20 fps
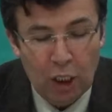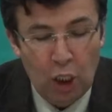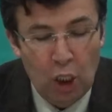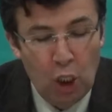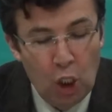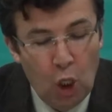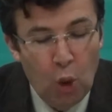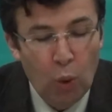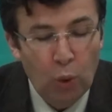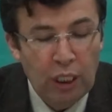
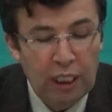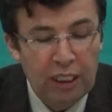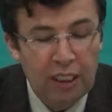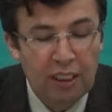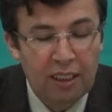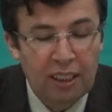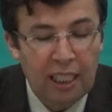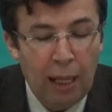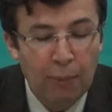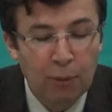know that
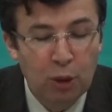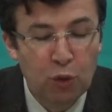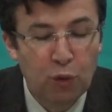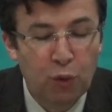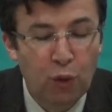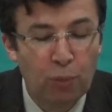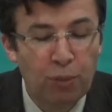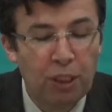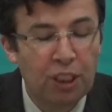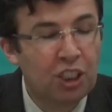it comes
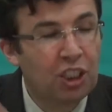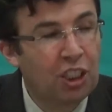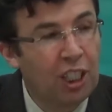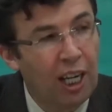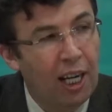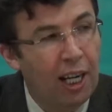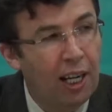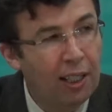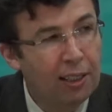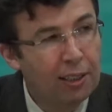from the
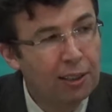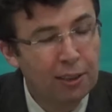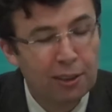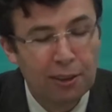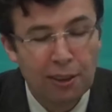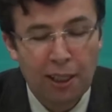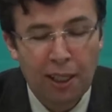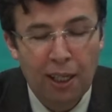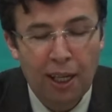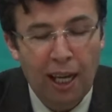
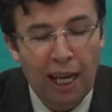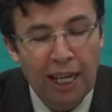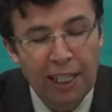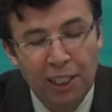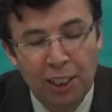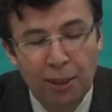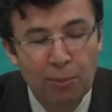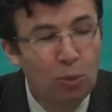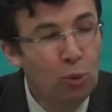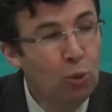stars
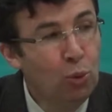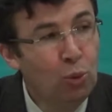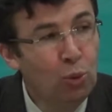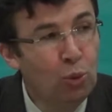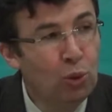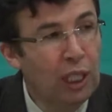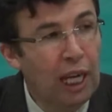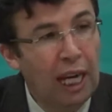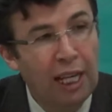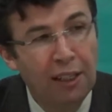and the
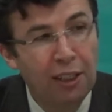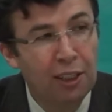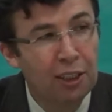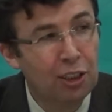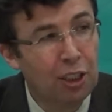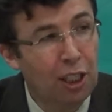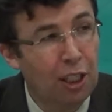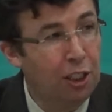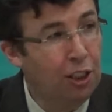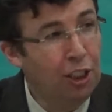moon and the
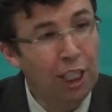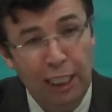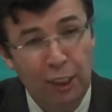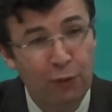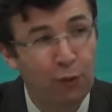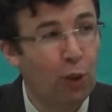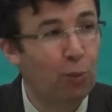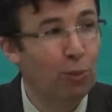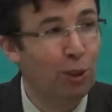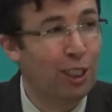sun,
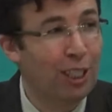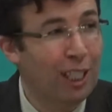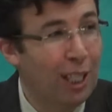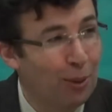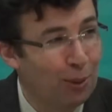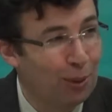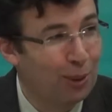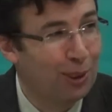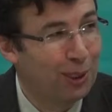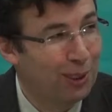not from the
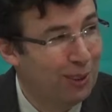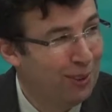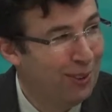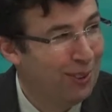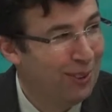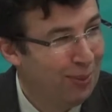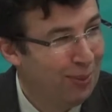clouds.